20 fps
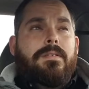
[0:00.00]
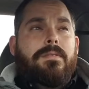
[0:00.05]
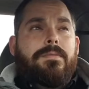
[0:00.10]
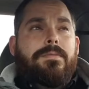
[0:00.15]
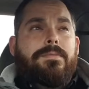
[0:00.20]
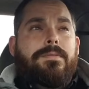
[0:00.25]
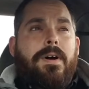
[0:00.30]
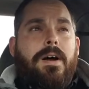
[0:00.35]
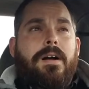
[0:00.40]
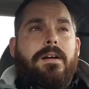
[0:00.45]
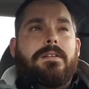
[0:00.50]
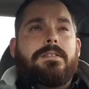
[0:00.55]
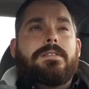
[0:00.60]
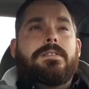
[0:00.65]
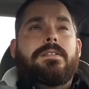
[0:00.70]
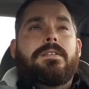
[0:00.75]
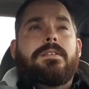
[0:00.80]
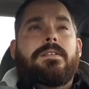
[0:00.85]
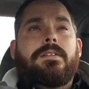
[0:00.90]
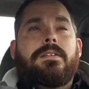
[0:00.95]

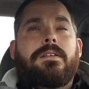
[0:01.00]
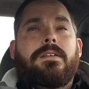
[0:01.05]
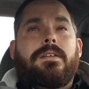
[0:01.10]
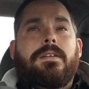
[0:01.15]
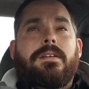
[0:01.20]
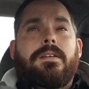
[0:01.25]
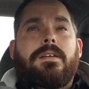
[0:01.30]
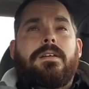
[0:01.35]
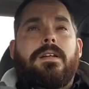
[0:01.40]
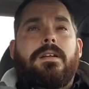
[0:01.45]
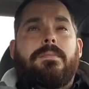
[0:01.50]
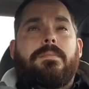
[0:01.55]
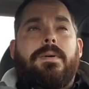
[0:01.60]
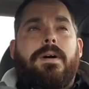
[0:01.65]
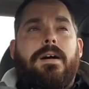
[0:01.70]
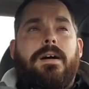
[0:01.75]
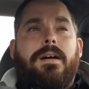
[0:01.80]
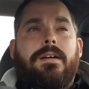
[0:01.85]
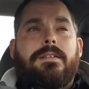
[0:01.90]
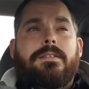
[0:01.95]
Fox in a
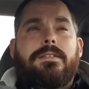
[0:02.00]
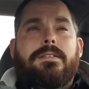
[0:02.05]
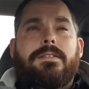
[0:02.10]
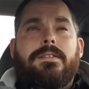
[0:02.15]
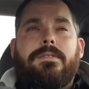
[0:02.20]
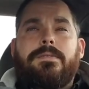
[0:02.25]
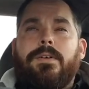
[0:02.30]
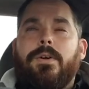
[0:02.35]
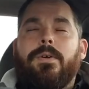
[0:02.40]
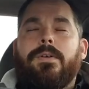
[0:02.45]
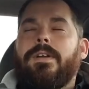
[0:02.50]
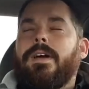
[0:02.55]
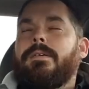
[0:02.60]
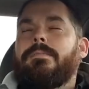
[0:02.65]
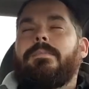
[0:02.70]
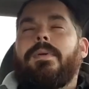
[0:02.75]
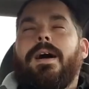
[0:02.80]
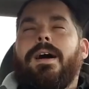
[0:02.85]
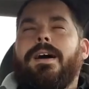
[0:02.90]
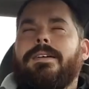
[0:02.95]
box, or
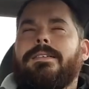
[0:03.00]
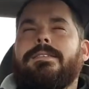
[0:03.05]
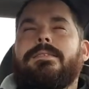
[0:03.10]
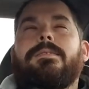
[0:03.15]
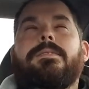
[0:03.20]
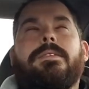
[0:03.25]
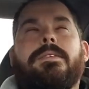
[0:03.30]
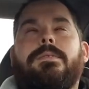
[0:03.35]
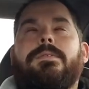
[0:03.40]
not box,